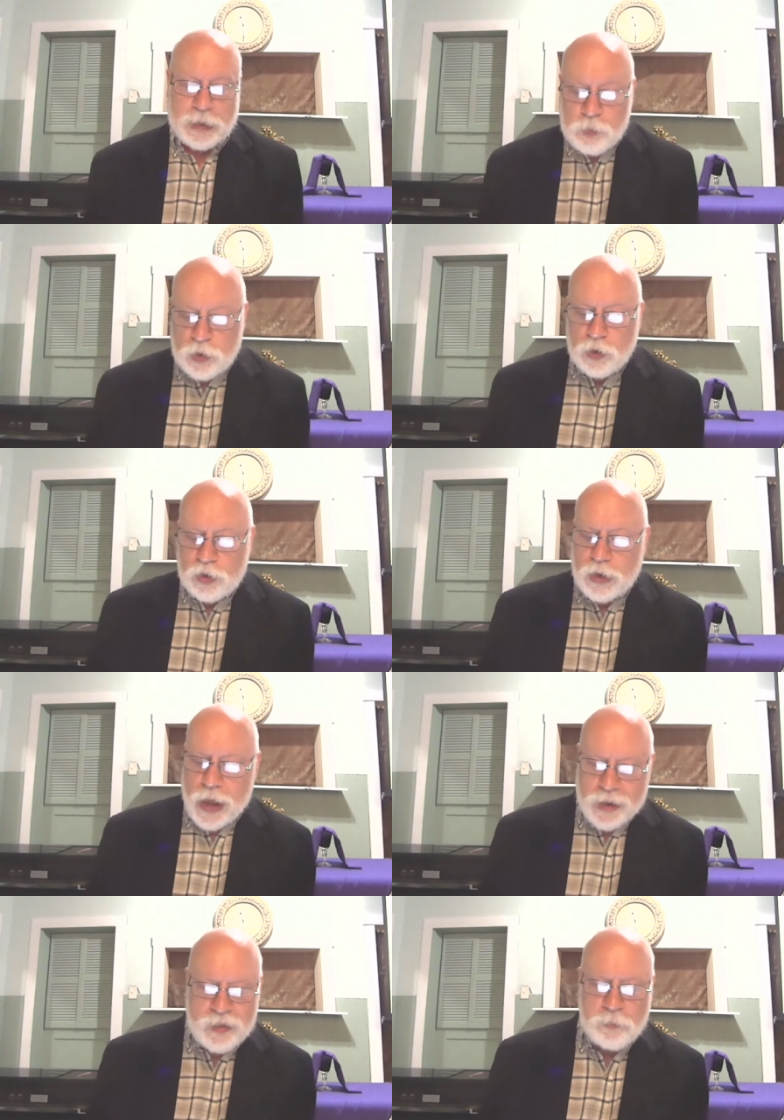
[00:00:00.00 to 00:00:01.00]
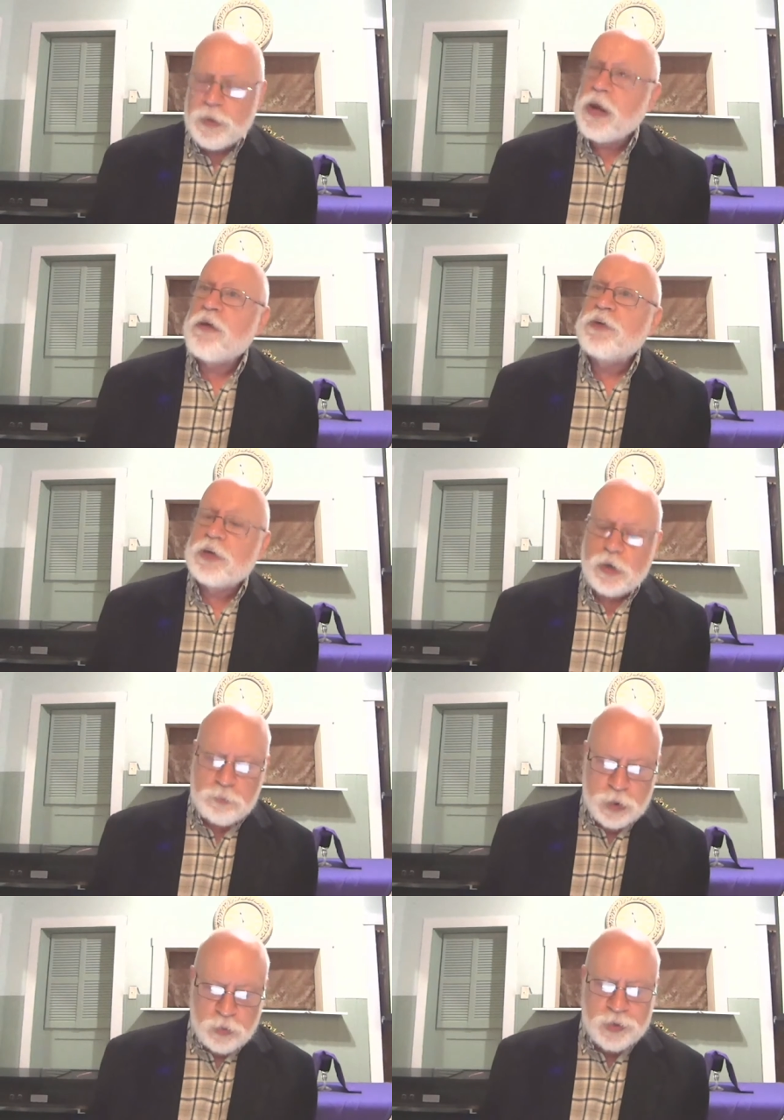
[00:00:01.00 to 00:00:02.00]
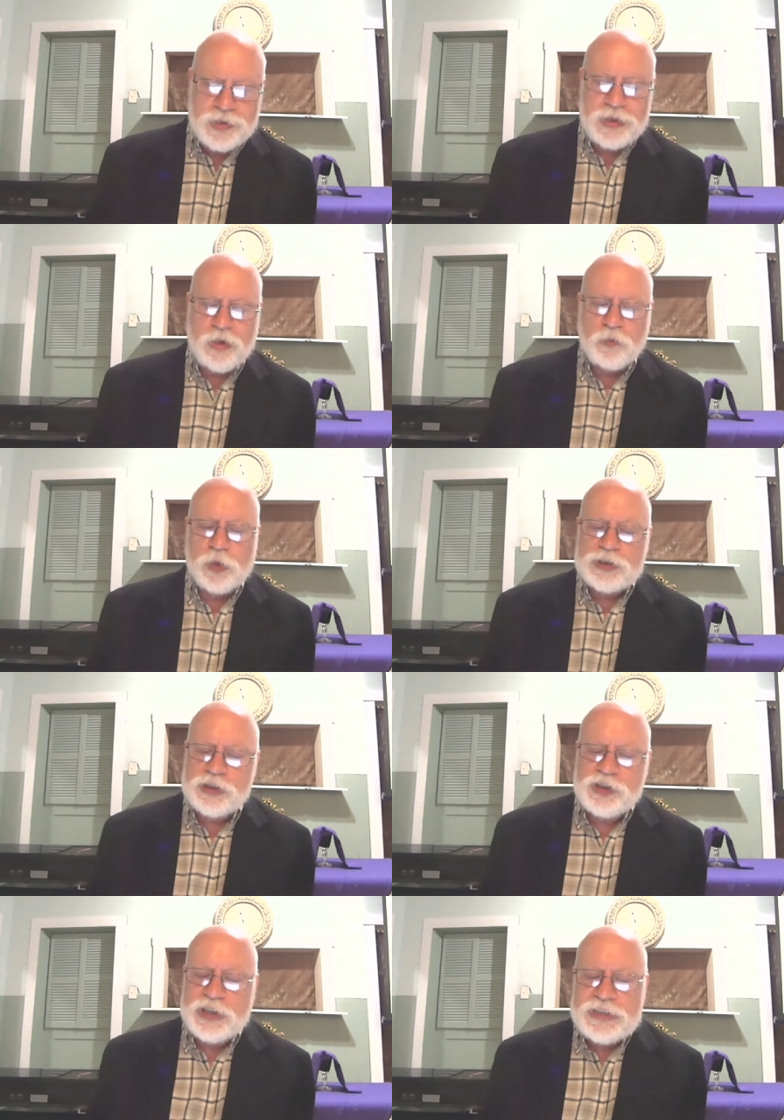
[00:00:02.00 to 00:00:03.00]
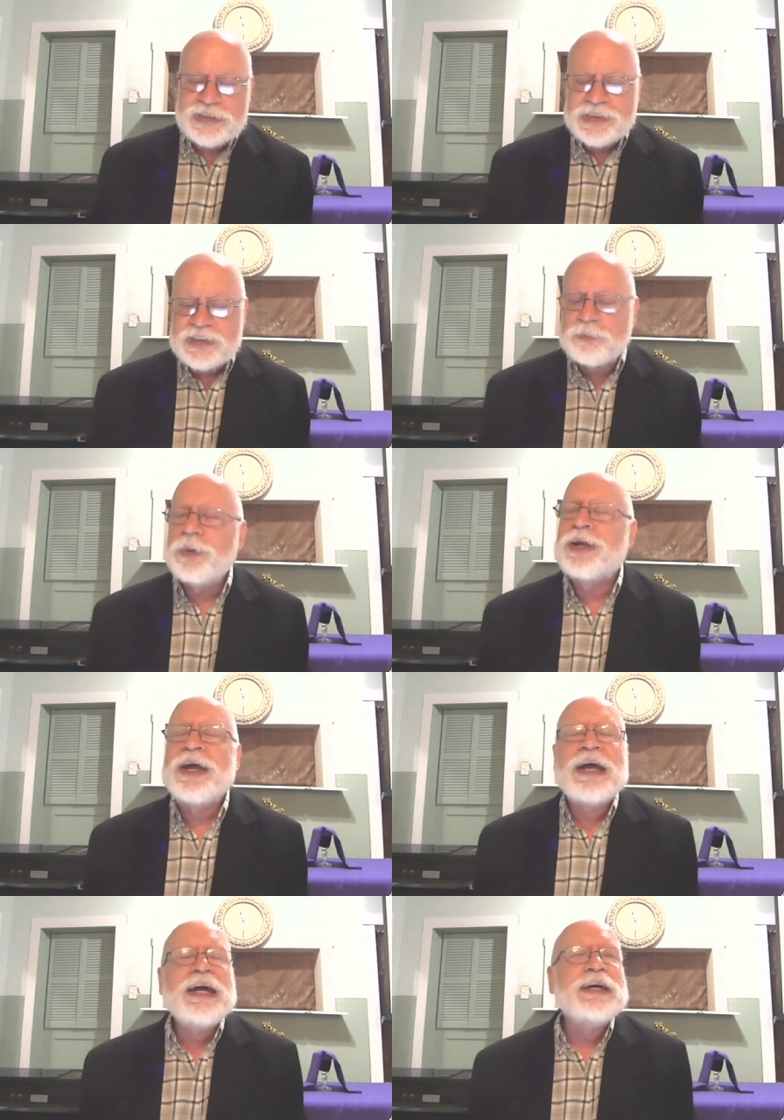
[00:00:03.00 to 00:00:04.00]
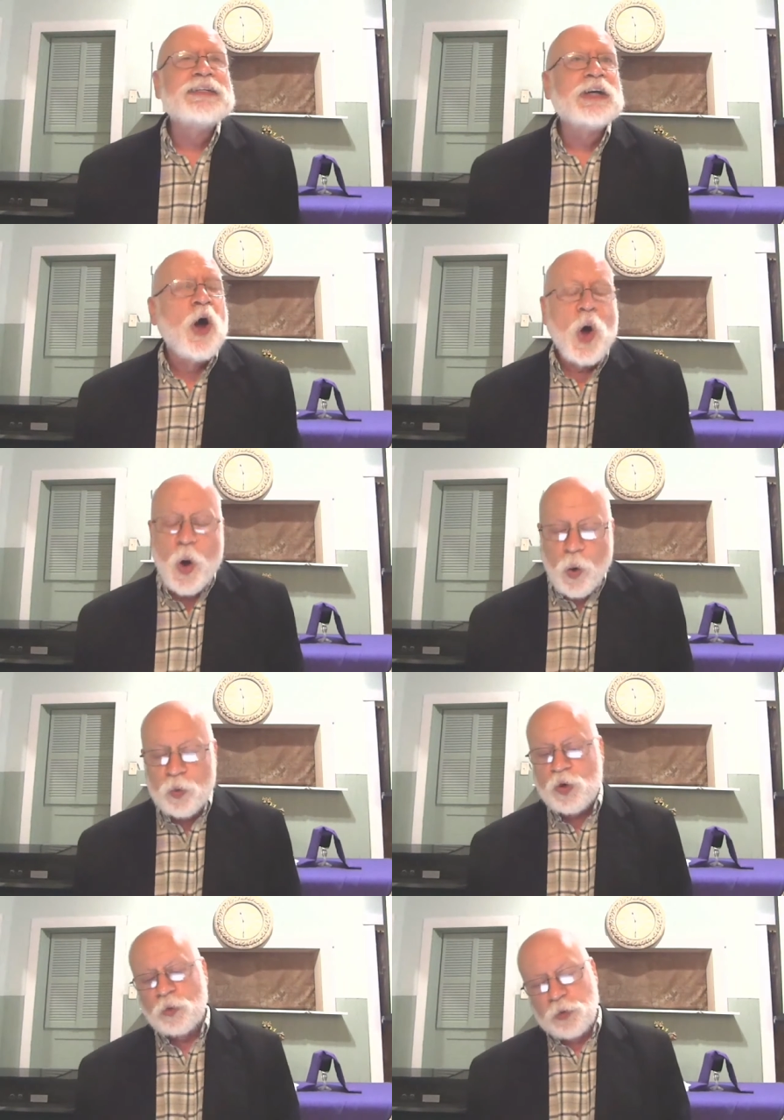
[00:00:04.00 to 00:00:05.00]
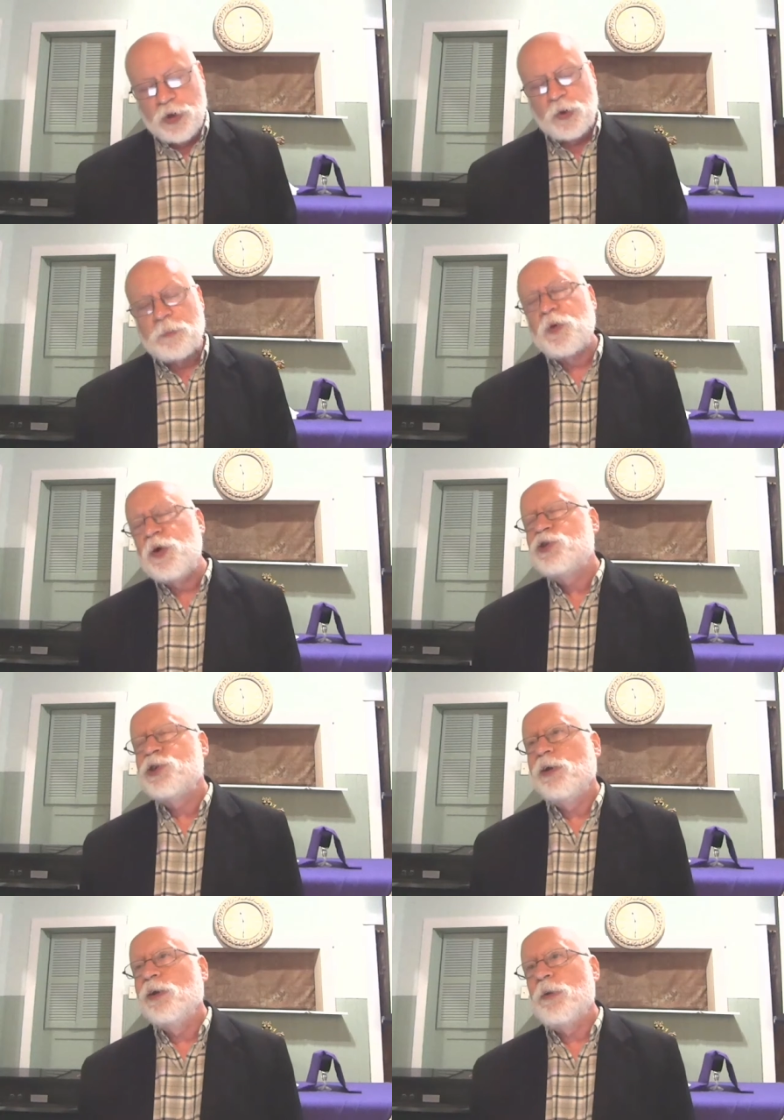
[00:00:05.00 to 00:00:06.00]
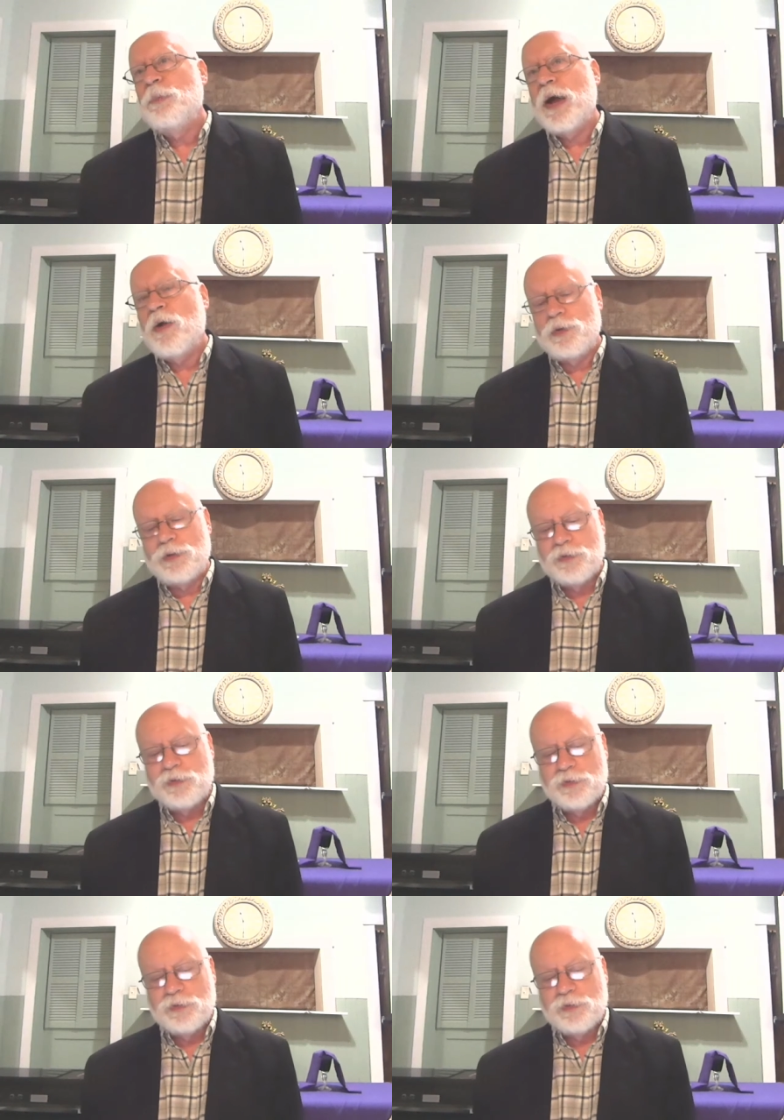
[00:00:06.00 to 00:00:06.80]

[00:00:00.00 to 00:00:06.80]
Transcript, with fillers: It would look like the beloved community of which Jesus spent his whole career preaching about.